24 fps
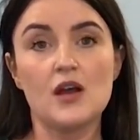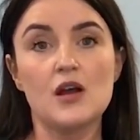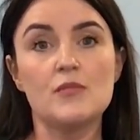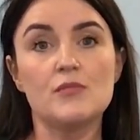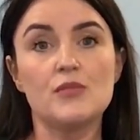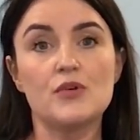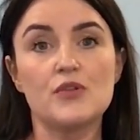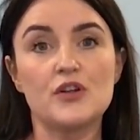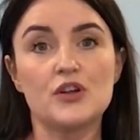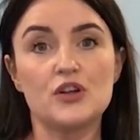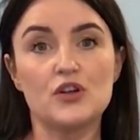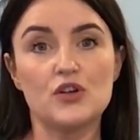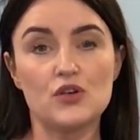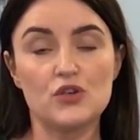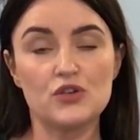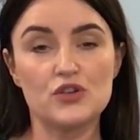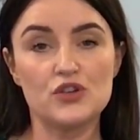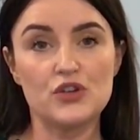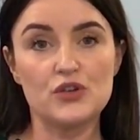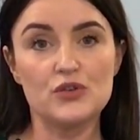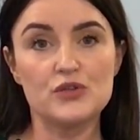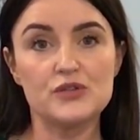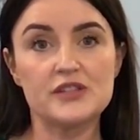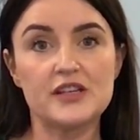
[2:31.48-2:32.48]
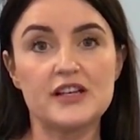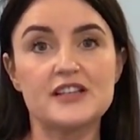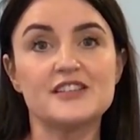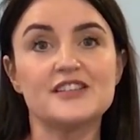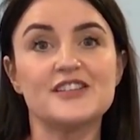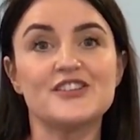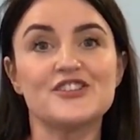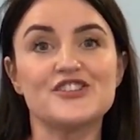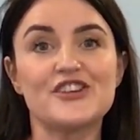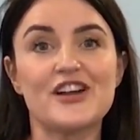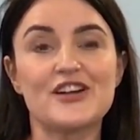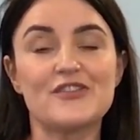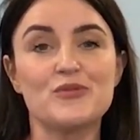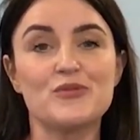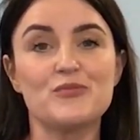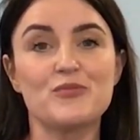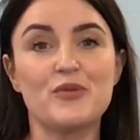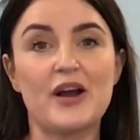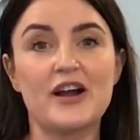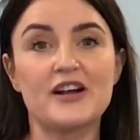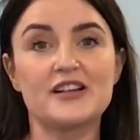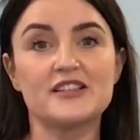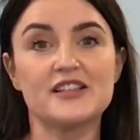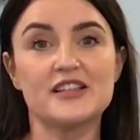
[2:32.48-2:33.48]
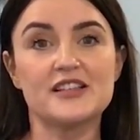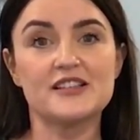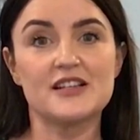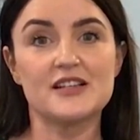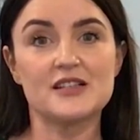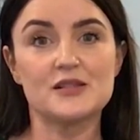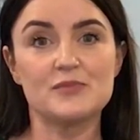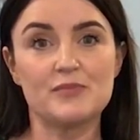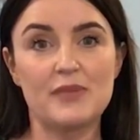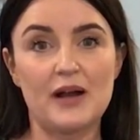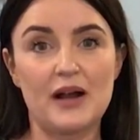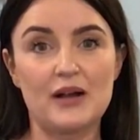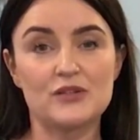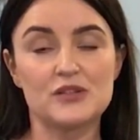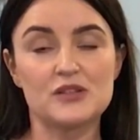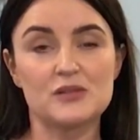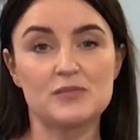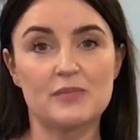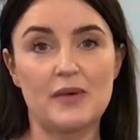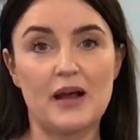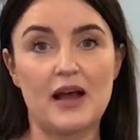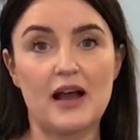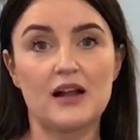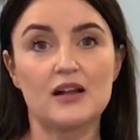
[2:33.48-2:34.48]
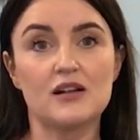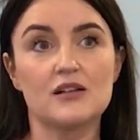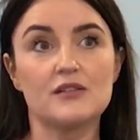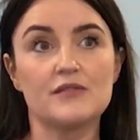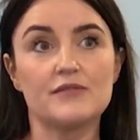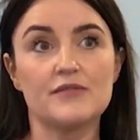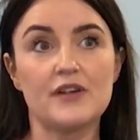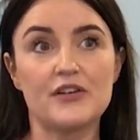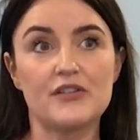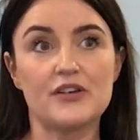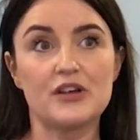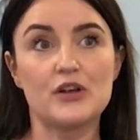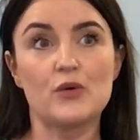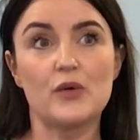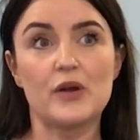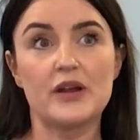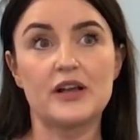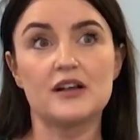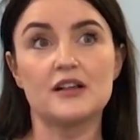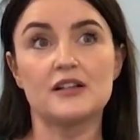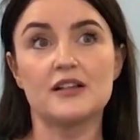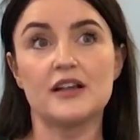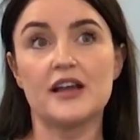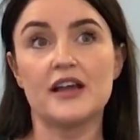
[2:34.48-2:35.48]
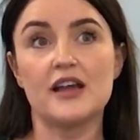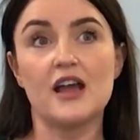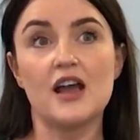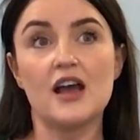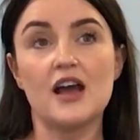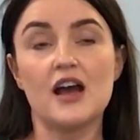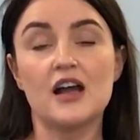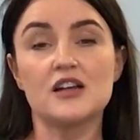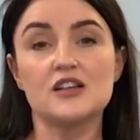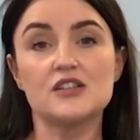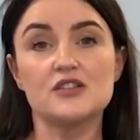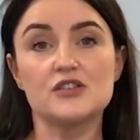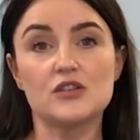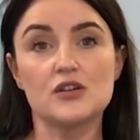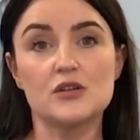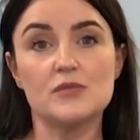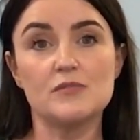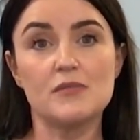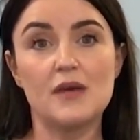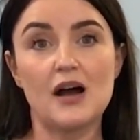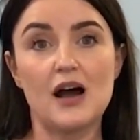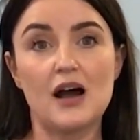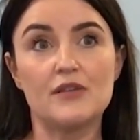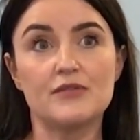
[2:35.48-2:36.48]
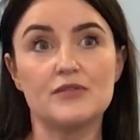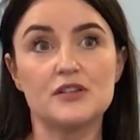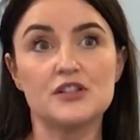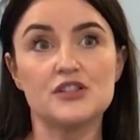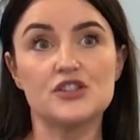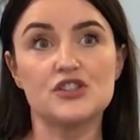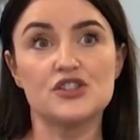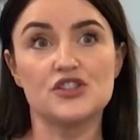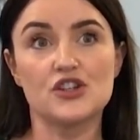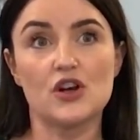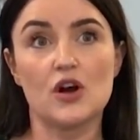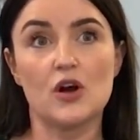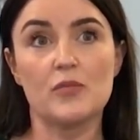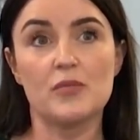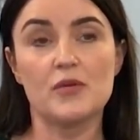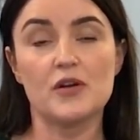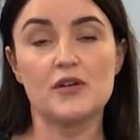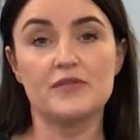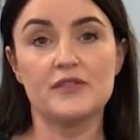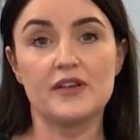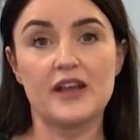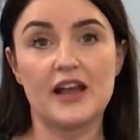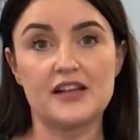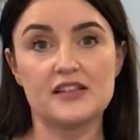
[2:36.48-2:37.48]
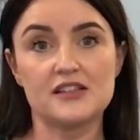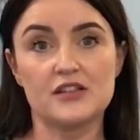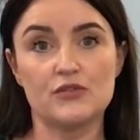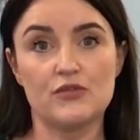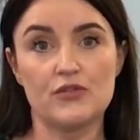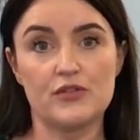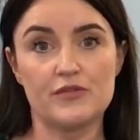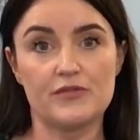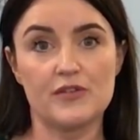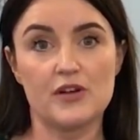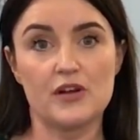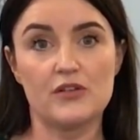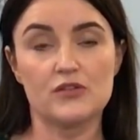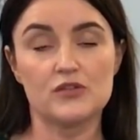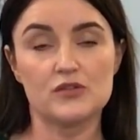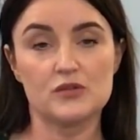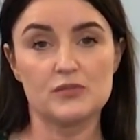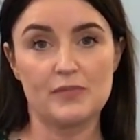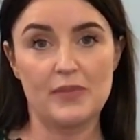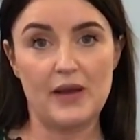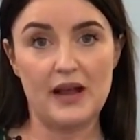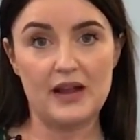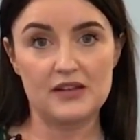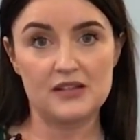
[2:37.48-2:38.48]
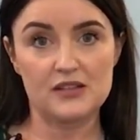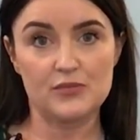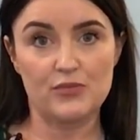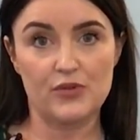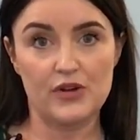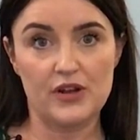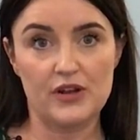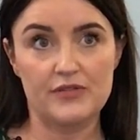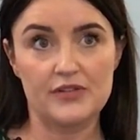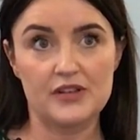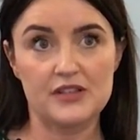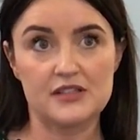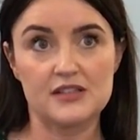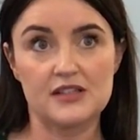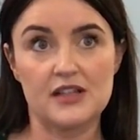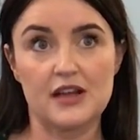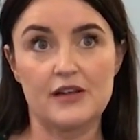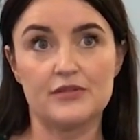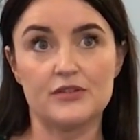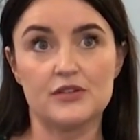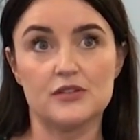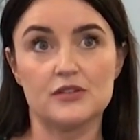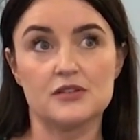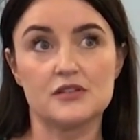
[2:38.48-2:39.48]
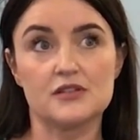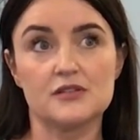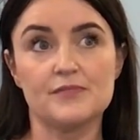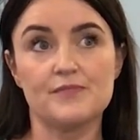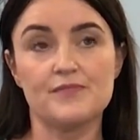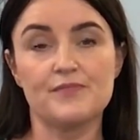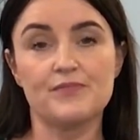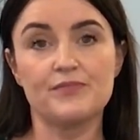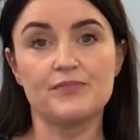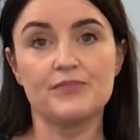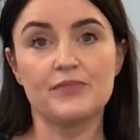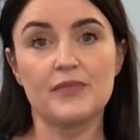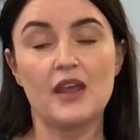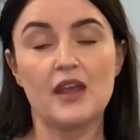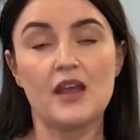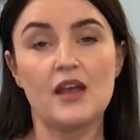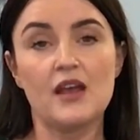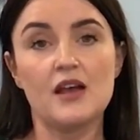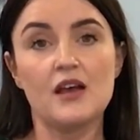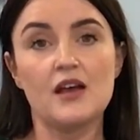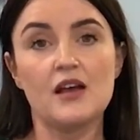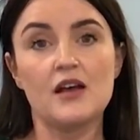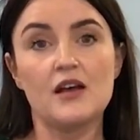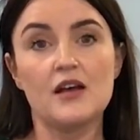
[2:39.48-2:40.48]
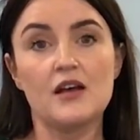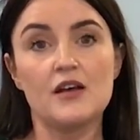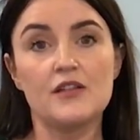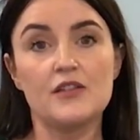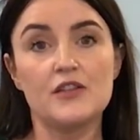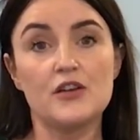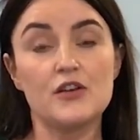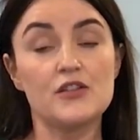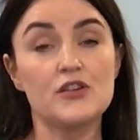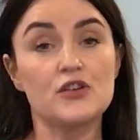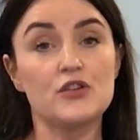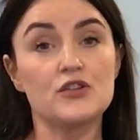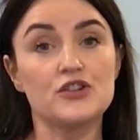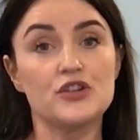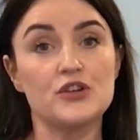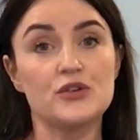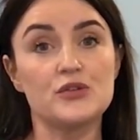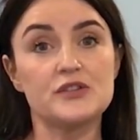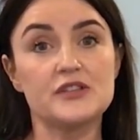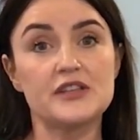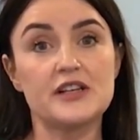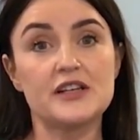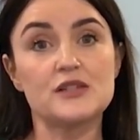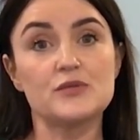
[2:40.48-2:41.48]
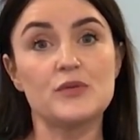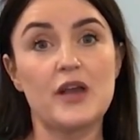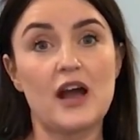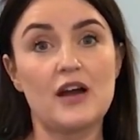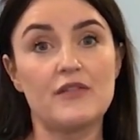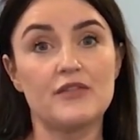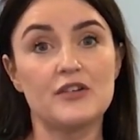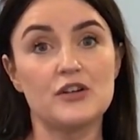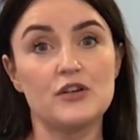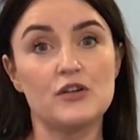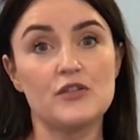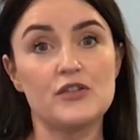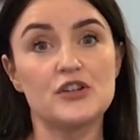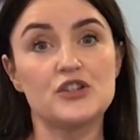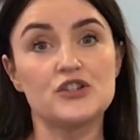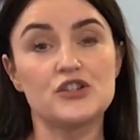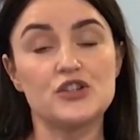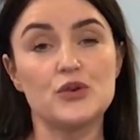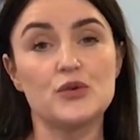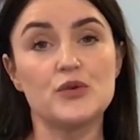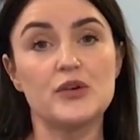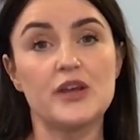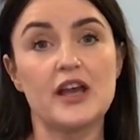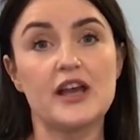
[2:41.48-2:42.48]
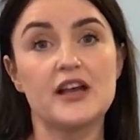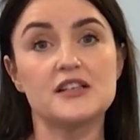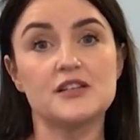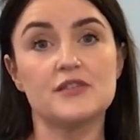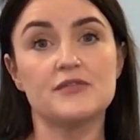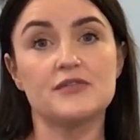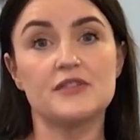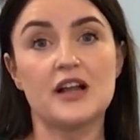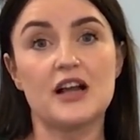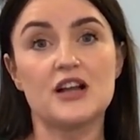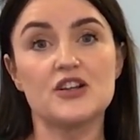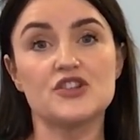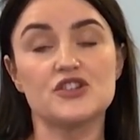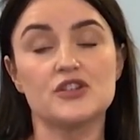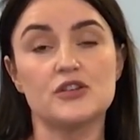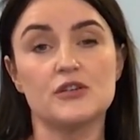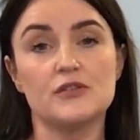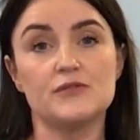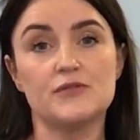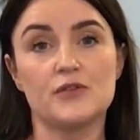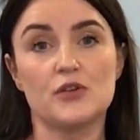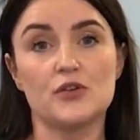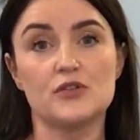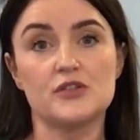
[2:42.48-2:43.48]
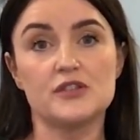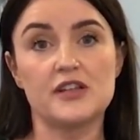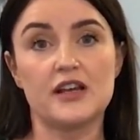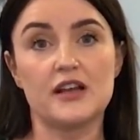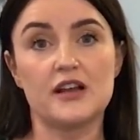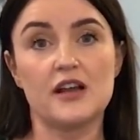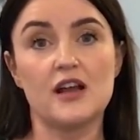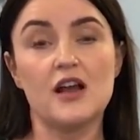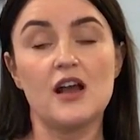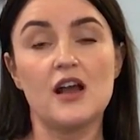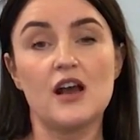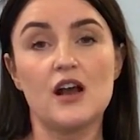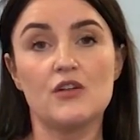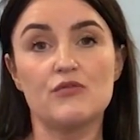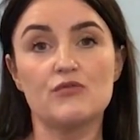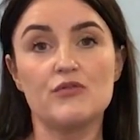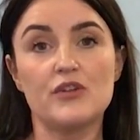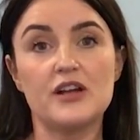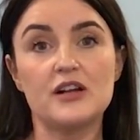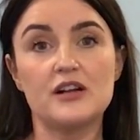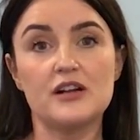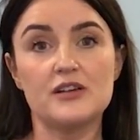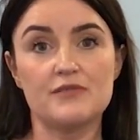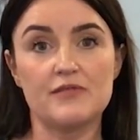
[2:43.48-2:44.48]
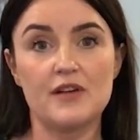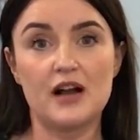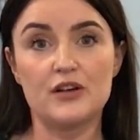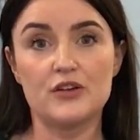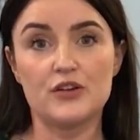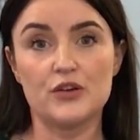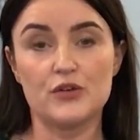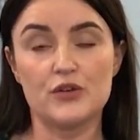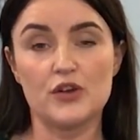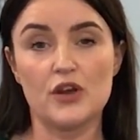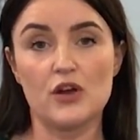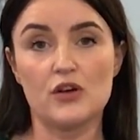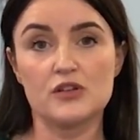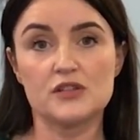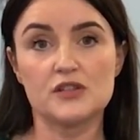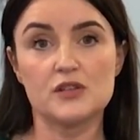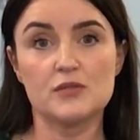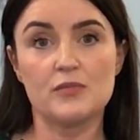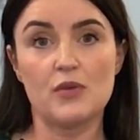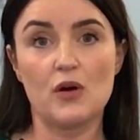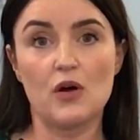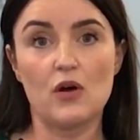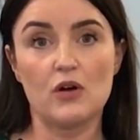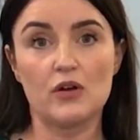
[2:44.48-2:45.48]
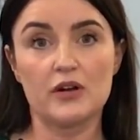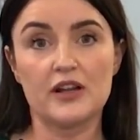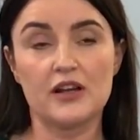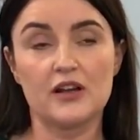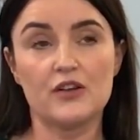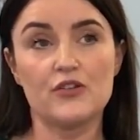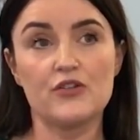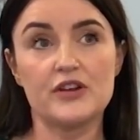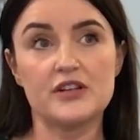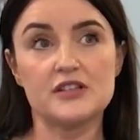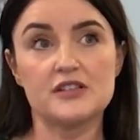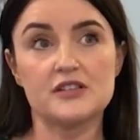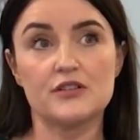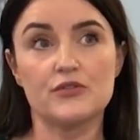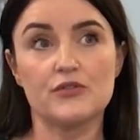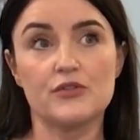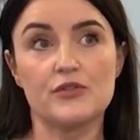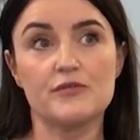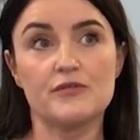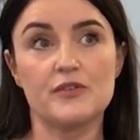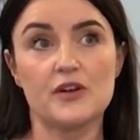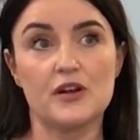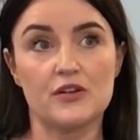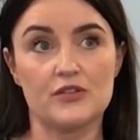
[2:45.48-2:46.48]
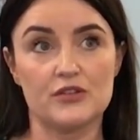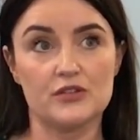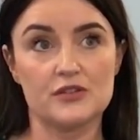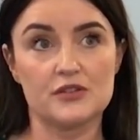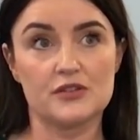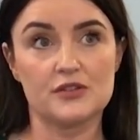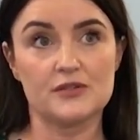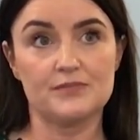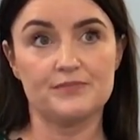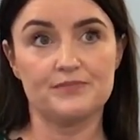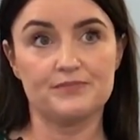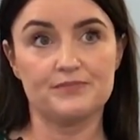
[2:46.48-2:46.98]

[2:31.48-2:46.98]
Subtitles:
But the good news is that general practice has bounced back very quickly and has done a marvellous job of getting referrals back to previous levels. The other good news is we have another 2 years of national funding and really value your support in increasing referrals.